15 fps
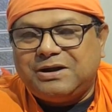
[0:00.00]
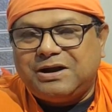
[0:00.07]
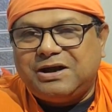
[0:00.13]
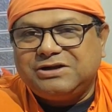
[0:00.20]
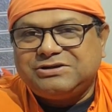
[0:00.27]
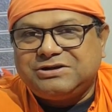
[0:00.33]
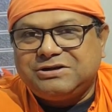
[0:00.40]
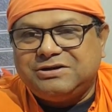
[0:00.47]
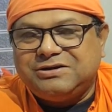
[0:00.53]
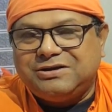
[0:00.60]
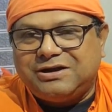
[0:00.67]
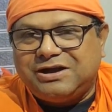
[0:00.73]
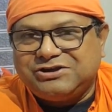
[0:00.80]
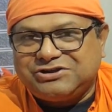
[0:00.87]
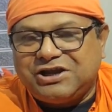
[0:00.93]

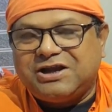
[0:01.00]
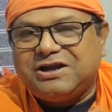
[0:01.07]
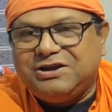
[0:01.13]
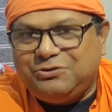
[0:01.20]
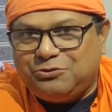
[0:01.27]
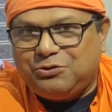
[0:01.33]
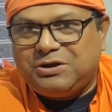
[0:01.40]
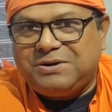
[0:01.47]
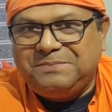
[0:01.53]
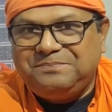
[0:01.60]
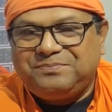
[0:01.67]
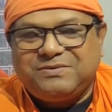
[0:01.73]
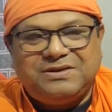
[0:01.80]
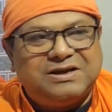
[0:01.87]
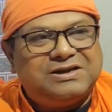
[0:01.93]
Ashtanga Yoga,
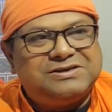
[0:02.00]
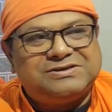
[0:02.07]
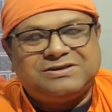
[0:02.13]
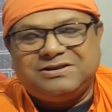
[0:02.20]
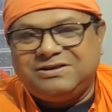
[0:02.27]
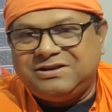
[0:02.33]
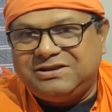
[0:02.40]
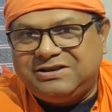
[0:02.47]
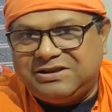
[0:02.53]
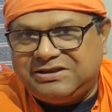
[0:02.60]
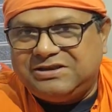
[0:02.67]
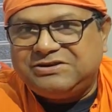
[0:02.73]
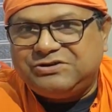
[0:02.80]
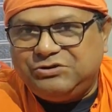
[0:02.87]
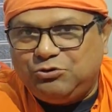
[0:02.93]
that is
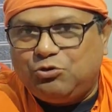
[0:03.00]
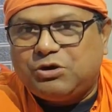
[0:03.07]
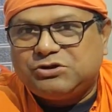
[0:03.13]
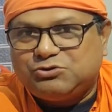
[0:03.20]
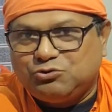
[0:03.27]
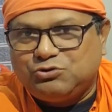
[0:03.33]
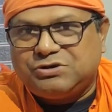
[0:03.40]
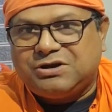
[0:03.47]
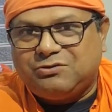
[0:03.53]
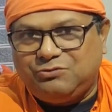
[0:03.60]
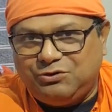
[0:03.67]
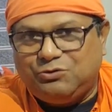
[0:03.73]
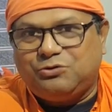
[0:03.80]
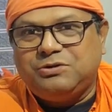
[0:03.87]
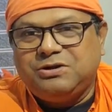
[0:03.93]
there's a Yoga Sutra.
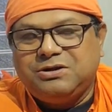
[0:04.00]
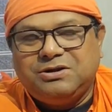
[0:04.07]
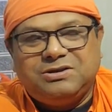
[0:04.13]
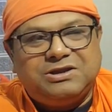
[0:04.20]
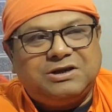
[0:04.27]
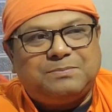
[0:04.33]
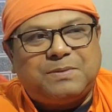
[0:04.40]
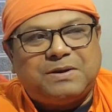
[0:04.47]
We know that